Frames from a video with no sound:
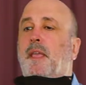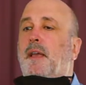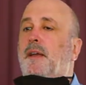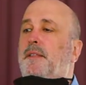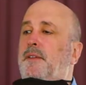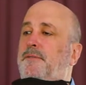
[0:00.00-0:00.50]

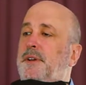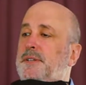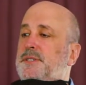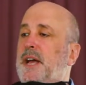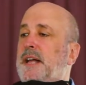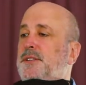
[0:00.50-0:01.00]
And the
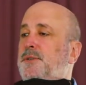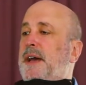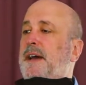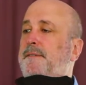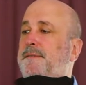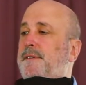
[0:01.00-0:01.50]
first child you
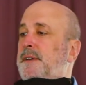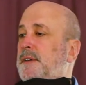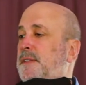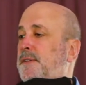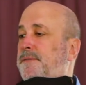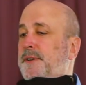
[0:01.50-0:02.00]
have,
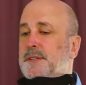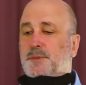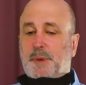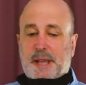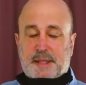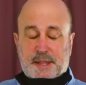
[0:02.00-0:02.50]
the first
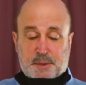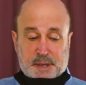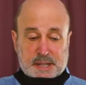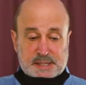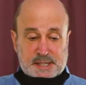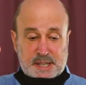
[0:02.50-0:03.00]
way that you
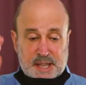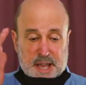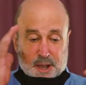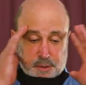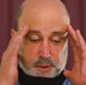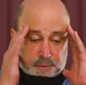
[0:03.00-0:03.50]
can see
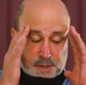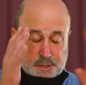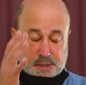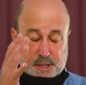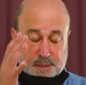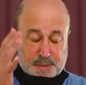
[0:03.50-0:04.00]
how your
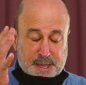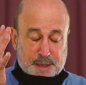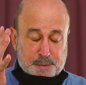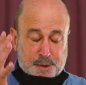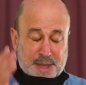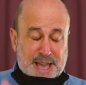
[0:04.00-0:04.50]
vision can
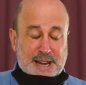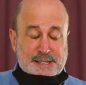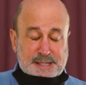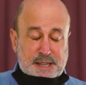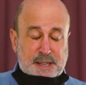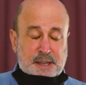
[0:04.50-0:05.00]
become a
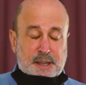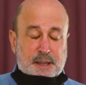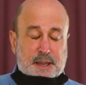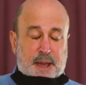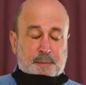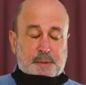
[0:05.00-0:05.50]
reality,
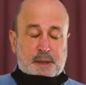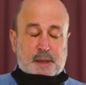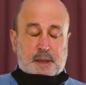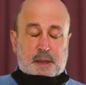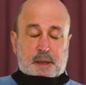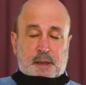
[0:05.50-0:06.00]
come
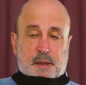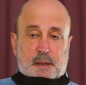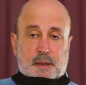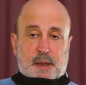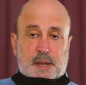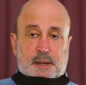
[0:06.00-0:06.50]

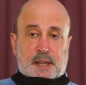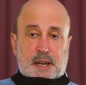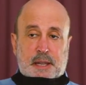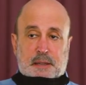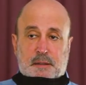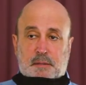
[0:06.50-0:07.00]
and kill
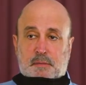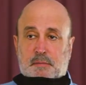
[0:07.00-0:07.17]
it.